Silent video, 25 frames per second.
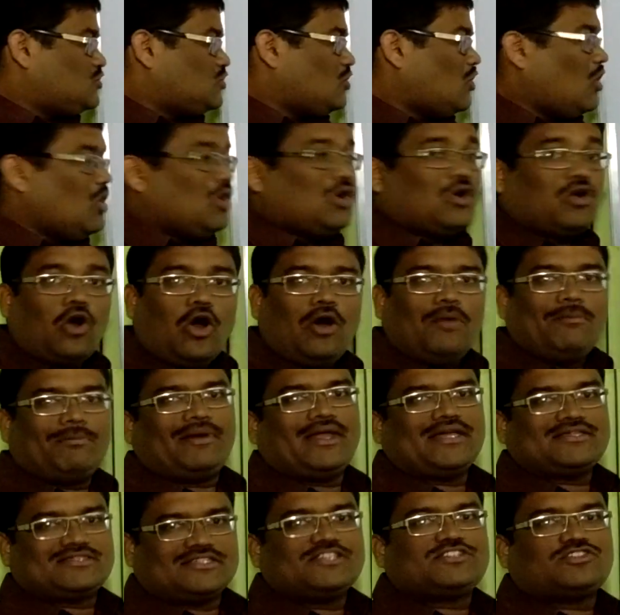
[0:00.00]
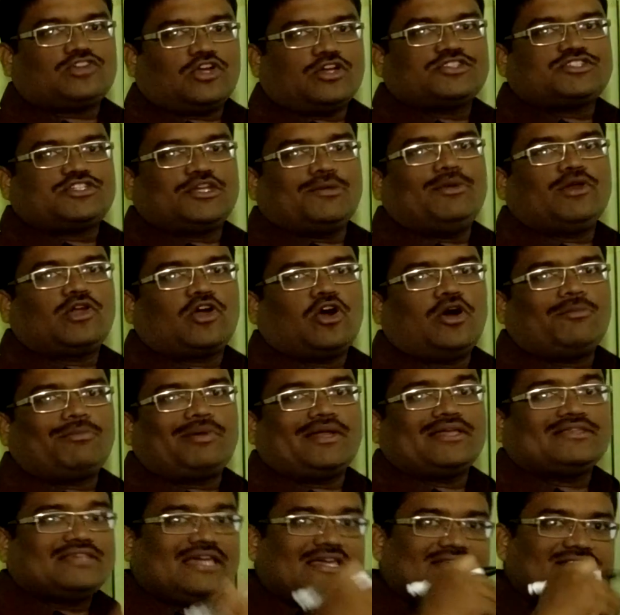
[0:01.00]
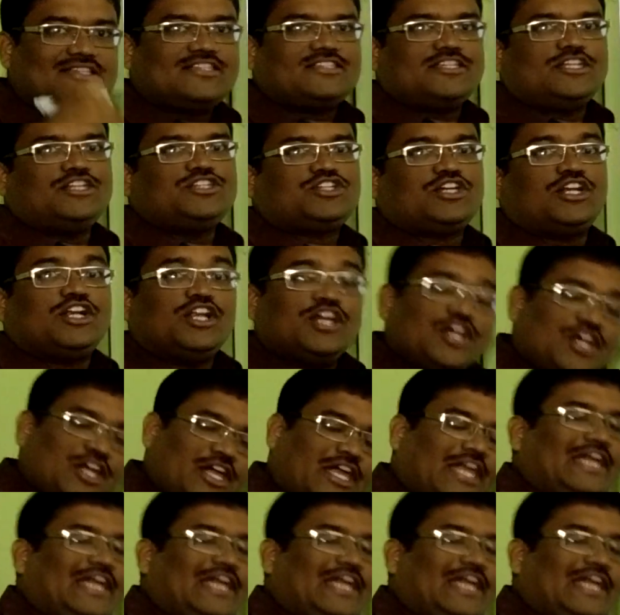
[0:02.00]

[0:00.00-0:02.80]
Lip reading: strong complex, strong stable complex is essential.